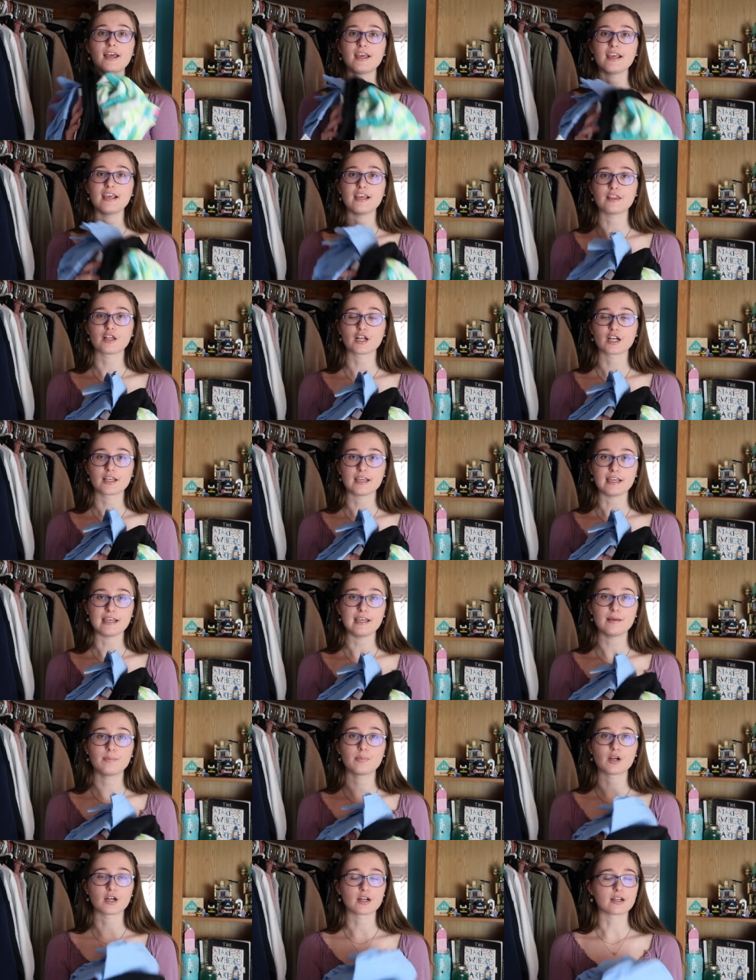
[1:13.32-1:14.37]
either
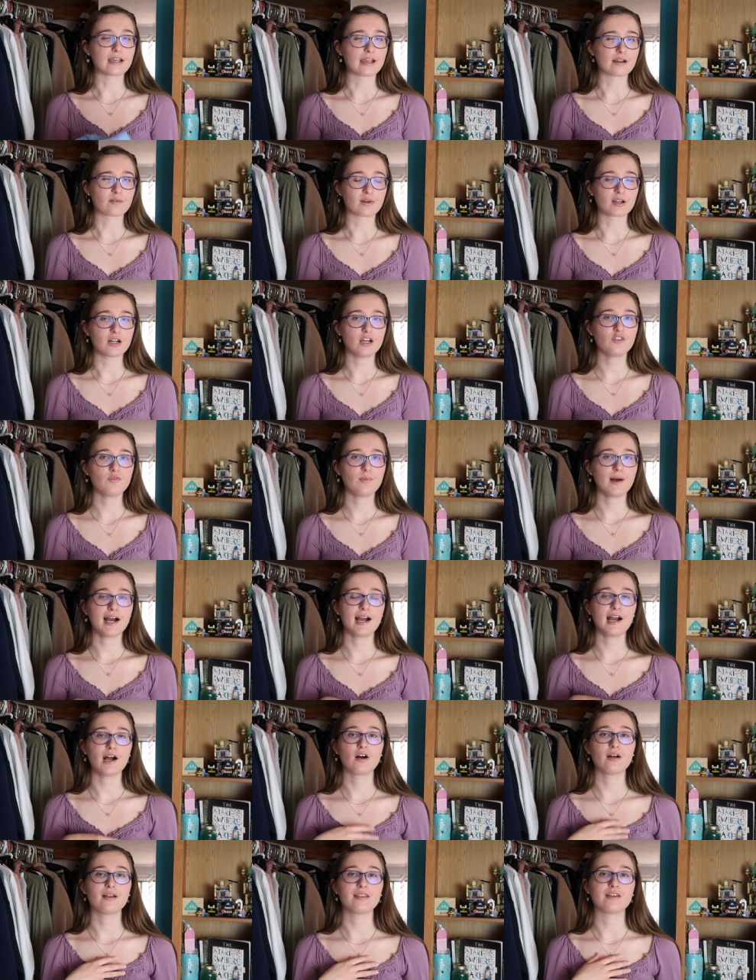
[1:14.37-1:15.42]
keep or get rid of
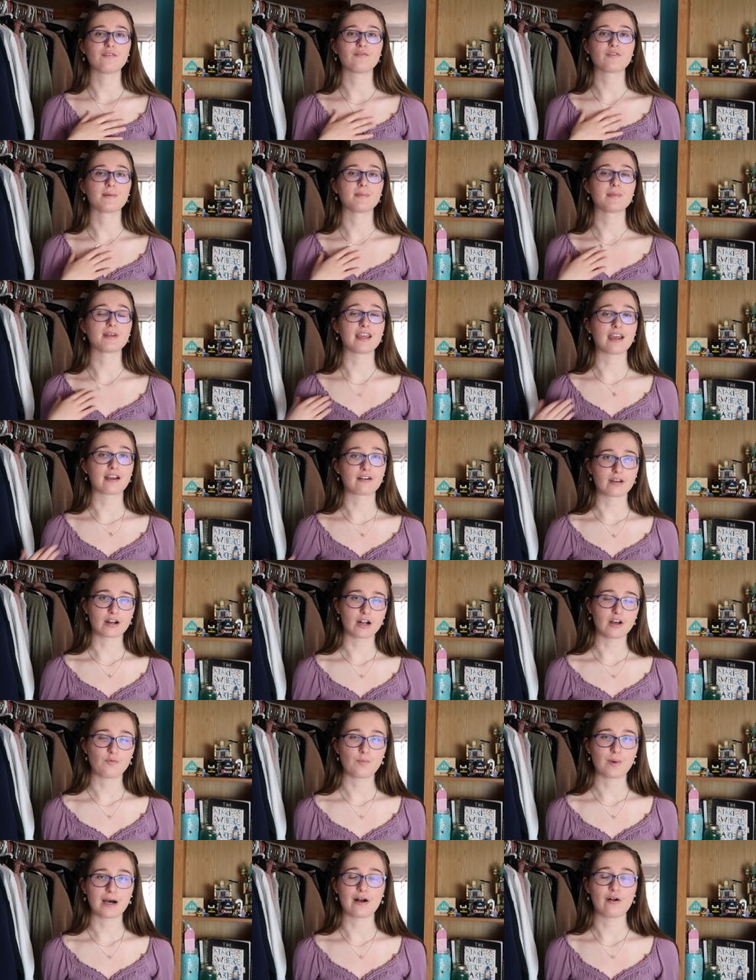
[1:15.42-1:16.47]
pile, and then from the get rid
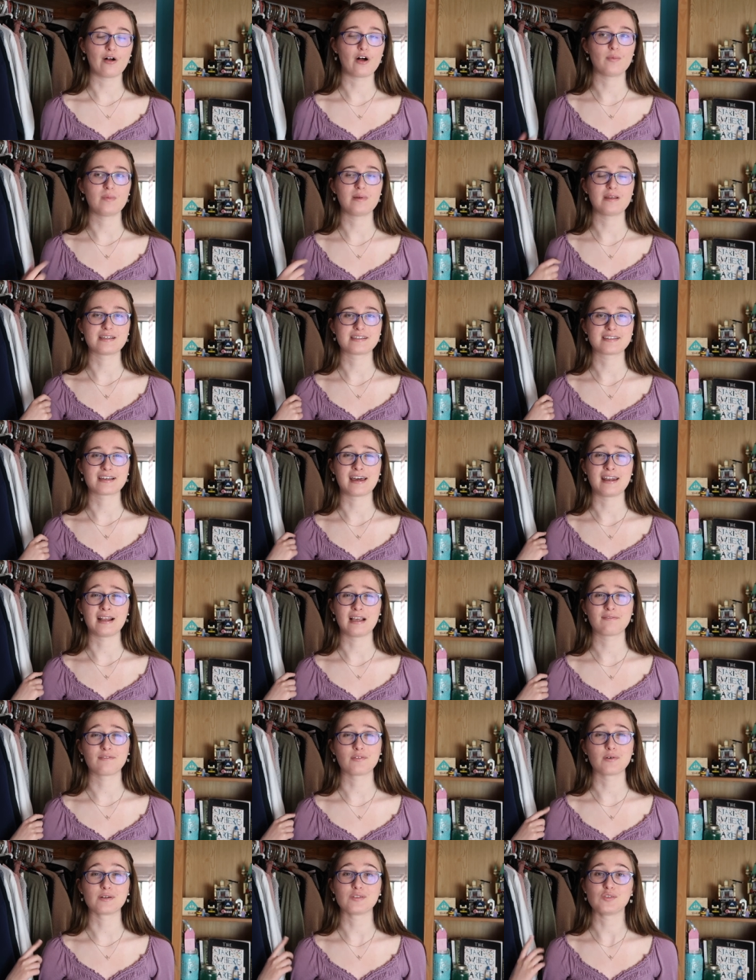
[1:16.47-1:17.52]
of pile, I'll be deciding
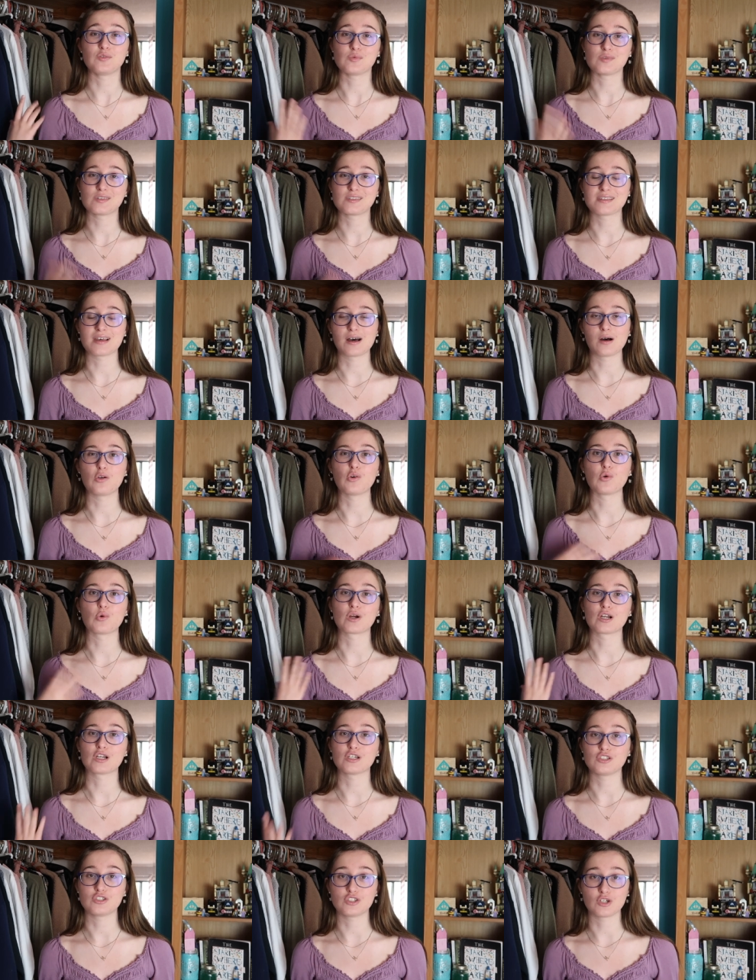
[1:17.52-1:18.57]
if I want to sell
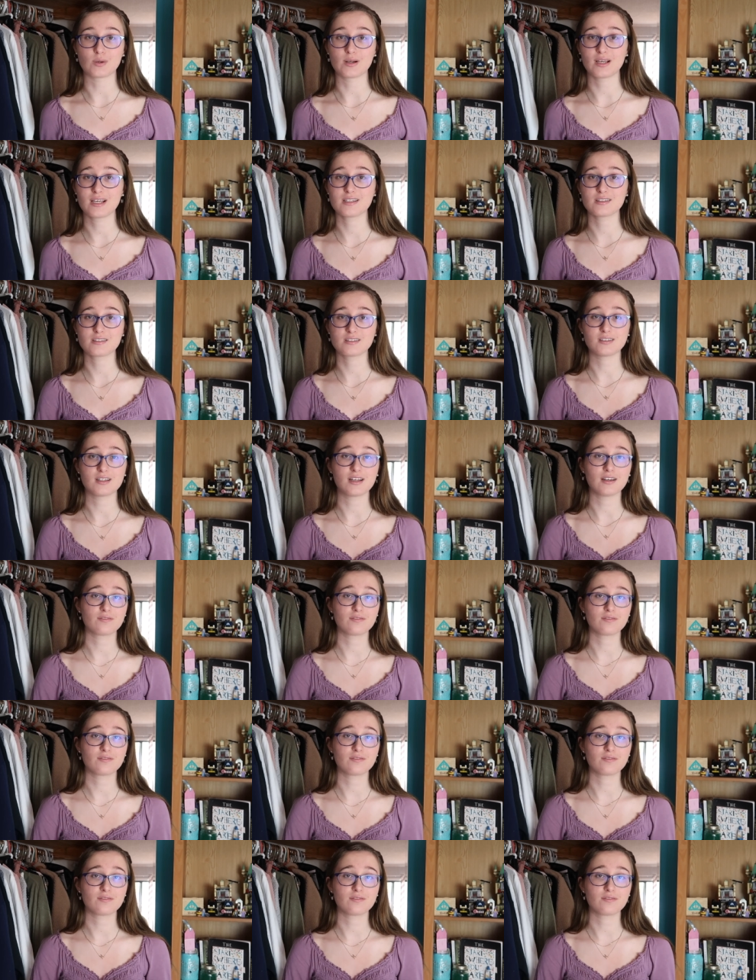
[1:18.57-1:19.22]
or donate.